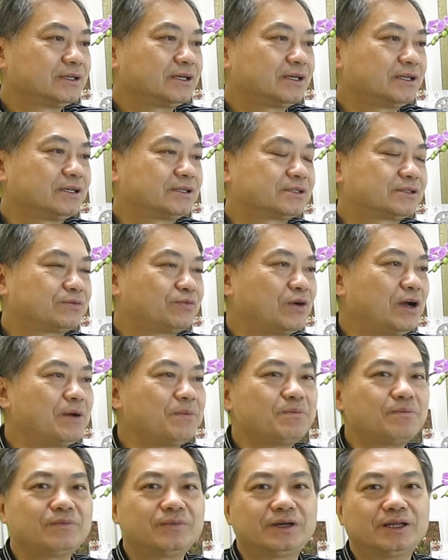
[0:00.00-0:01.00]
and
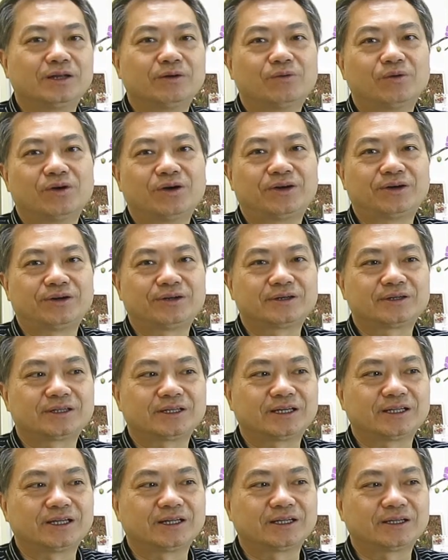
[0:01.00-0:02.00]
swim in the water,
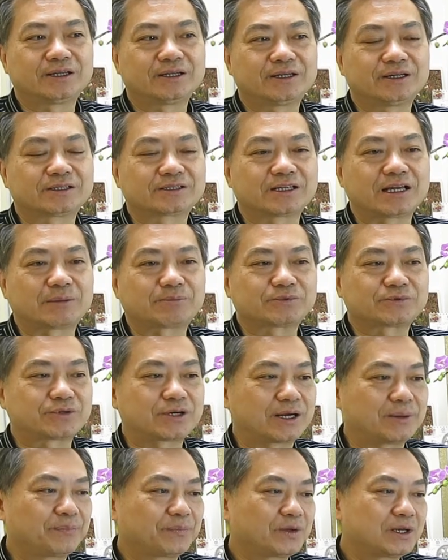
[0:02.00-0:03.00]
and
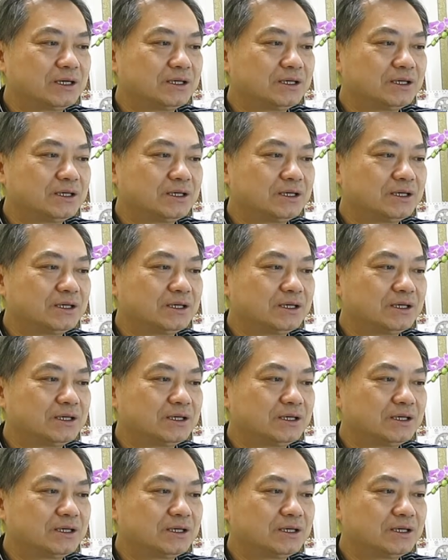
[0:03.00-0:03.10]
etc.